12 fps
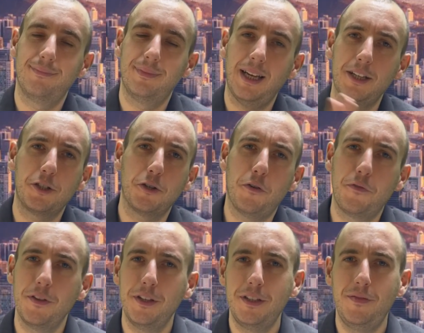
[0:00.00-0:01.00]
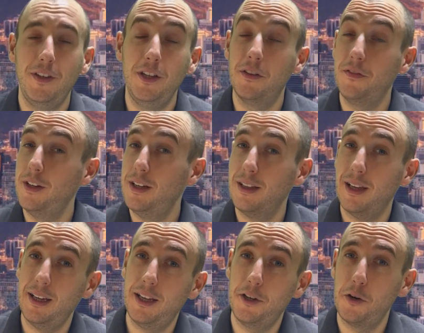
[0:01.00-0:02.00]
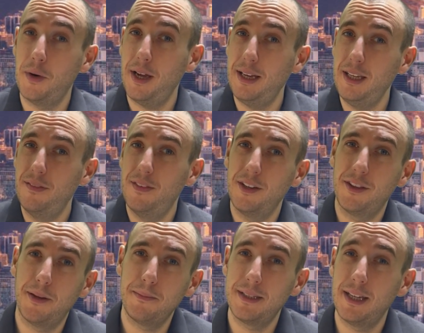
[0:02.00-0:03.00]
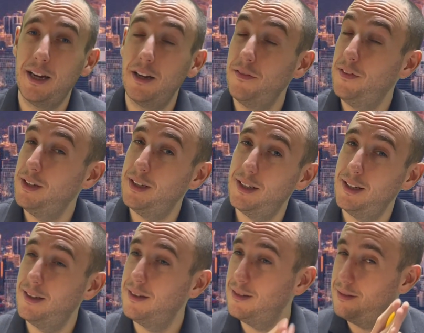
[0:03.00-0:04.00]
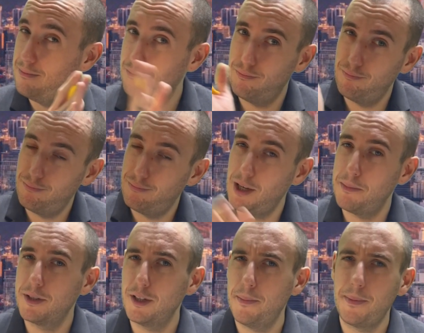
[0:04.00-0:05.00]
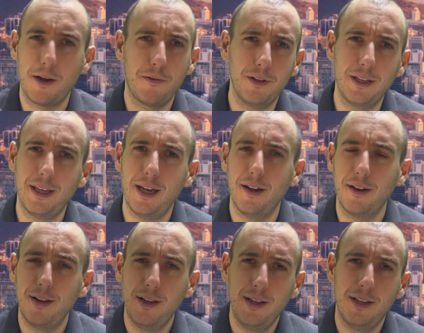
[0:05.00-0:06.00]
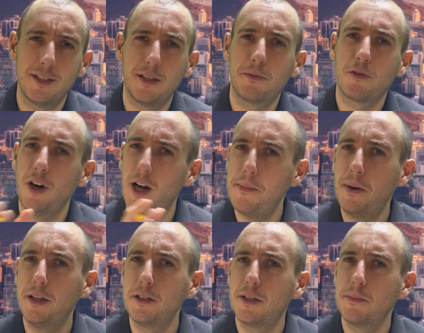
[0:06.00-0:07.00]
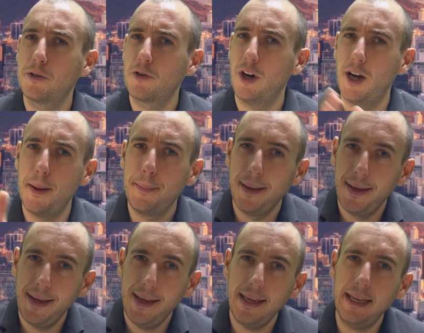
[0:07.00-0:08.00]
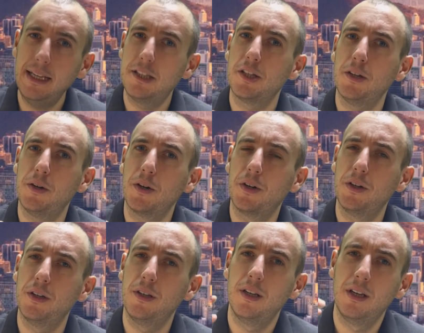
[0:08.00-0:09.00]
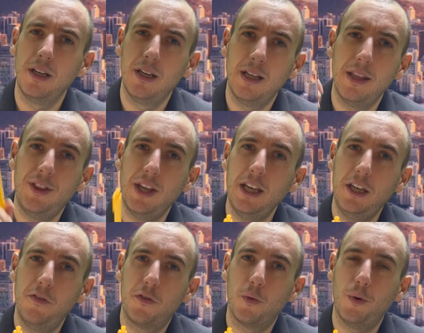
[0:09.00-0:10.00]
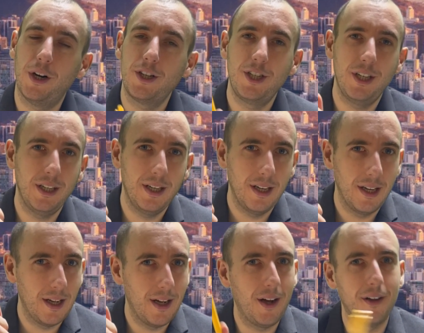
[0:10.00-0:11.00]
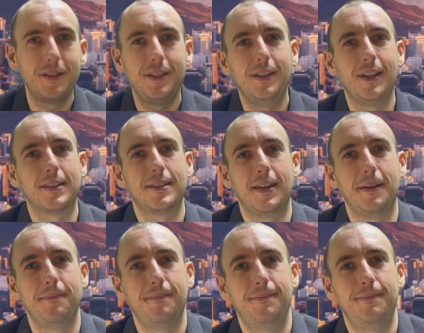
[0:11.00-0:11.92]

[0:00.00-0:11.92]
That's all for this video. If you didn't like it, go ahead, give it a thumbs down. If you did, thumbs up. I don't really care. Subscribe, unsubscribe. It's all good. Thank you for watching. I'll see you next time.